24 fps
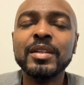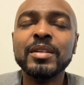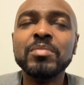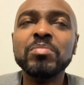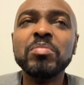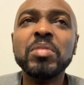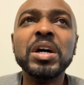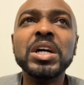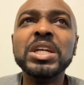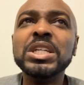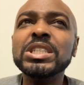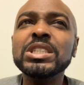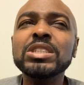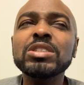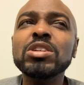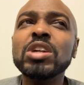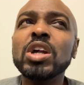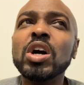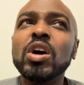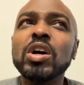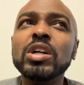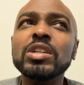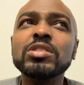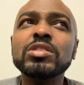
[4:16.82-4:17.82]
But you
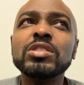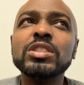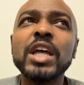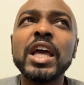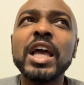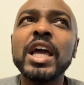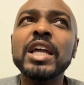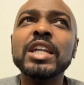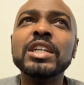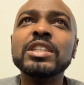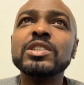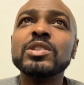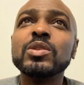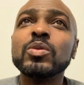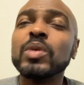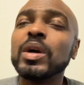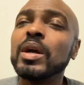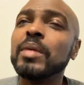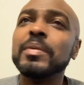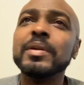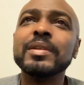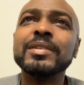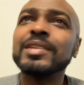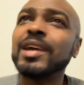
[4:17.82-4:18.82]
don't understand, it's the
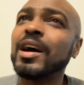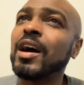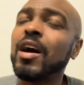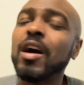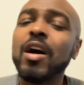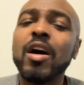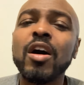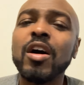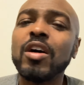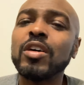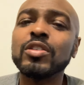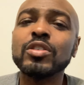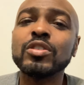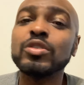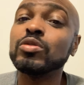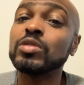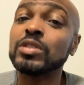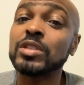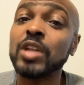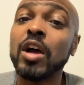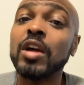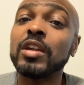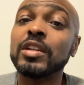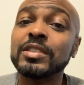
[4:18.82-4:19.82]
women. No, you
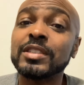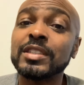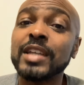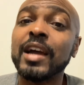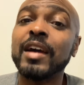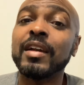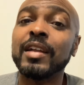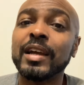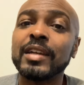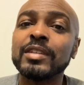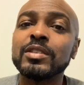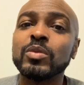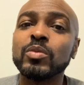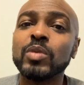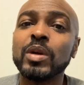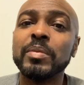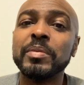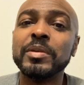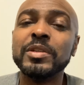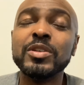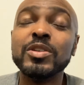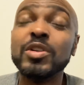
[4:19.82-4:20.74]
starting to sound like the women.